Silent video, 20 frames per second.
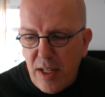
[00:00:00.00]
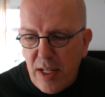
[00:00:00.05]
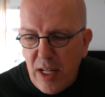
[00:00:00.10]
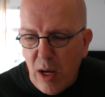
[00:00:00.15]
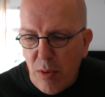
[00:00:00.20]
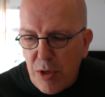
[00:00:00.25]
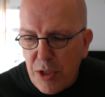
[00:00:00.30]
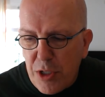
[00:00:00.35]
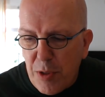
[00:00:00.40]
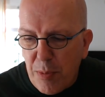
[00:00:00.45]

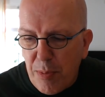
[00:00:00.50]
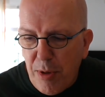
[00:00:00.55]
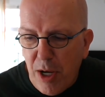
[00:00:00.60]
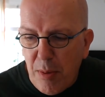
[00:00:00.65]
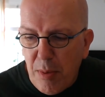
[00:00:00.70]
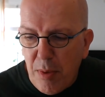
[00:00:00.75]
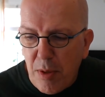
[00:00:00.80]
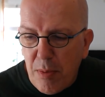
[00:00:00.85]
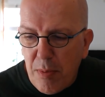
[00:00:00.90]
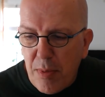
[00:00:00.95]
That was the
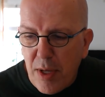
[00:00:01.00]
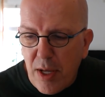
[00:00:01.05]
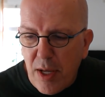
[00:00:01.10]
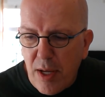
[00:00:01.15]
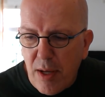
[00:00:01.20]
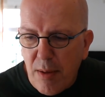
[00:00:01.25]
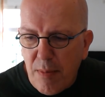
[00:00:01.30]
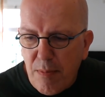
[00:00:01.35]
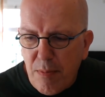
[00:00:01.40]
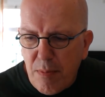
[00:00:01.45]

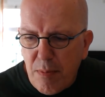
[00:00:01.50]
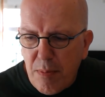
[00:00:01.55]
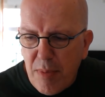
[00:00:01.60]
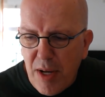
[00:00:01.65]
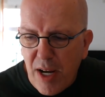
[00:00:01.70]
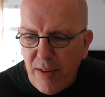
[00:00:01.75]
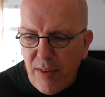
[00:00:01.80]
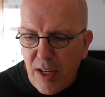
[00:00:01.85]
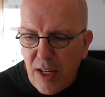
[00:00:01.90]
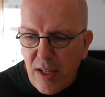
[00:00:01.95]
problem
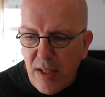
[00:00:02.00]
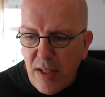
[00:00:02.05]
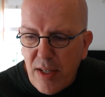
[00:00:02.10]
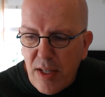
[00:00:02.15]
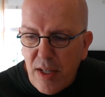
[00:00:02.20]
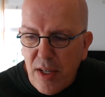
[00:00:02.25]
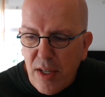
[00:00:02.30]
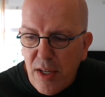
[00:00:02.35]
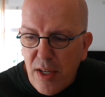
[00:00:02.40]
back then.